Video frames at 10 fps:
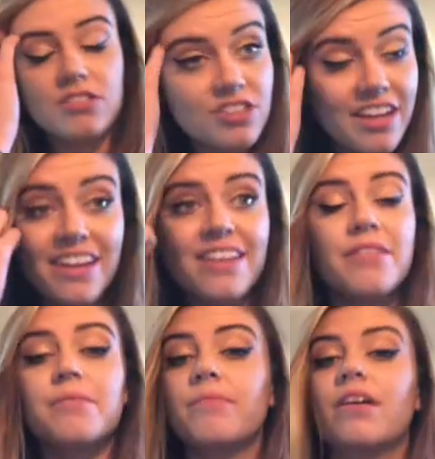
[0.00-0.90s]

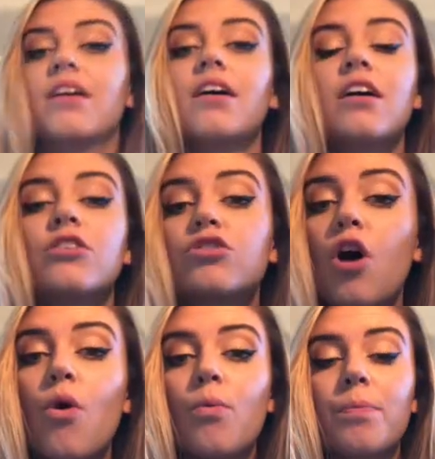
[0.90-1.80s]
Damn.
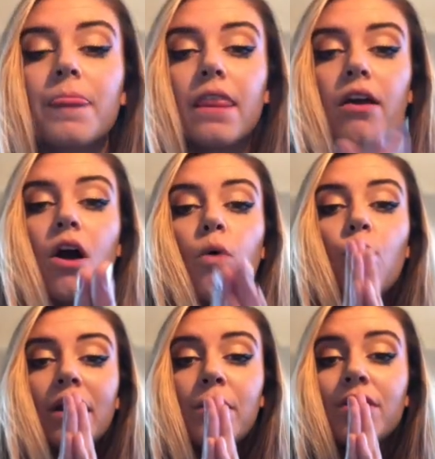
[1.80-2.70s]
So
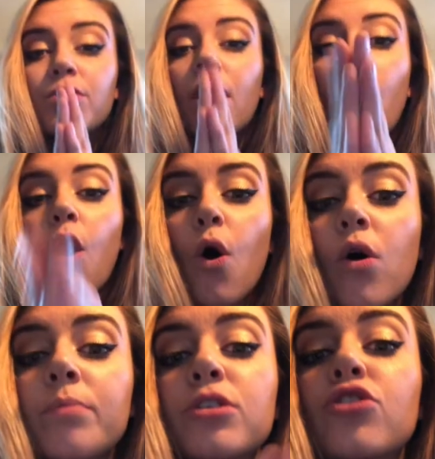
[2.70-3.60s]
what I want you at
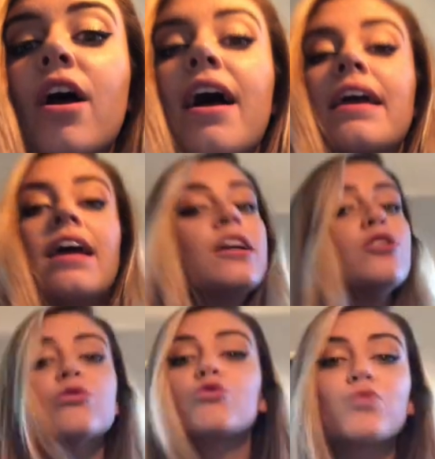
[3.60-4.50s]
home to try,
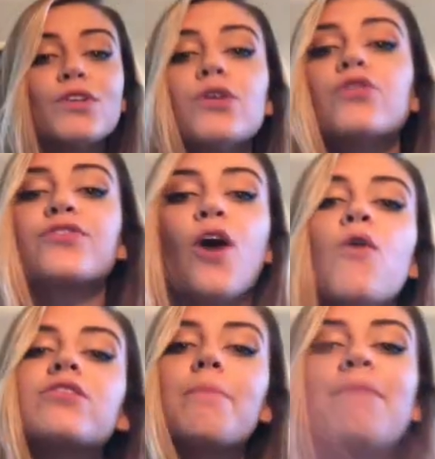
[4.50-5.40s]
drill
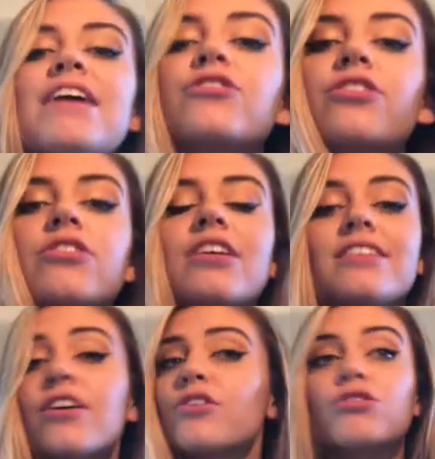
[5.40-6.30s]
those measures
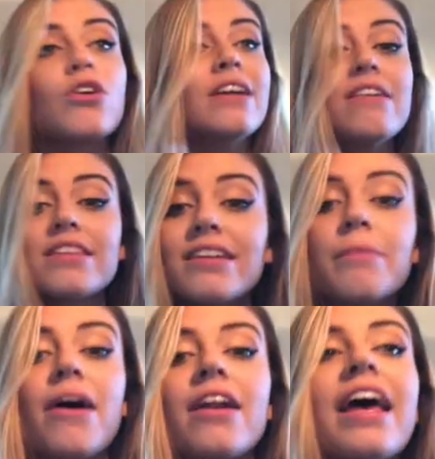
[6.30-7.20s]
until you don't even have to think
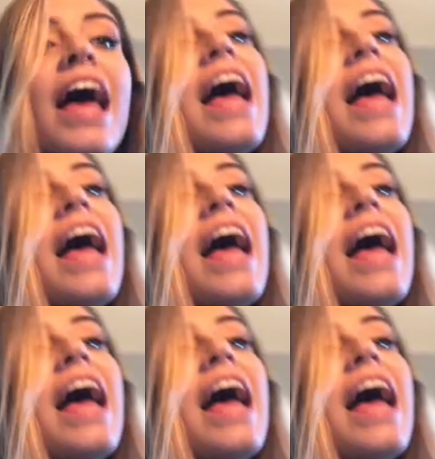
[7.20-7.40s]
about it,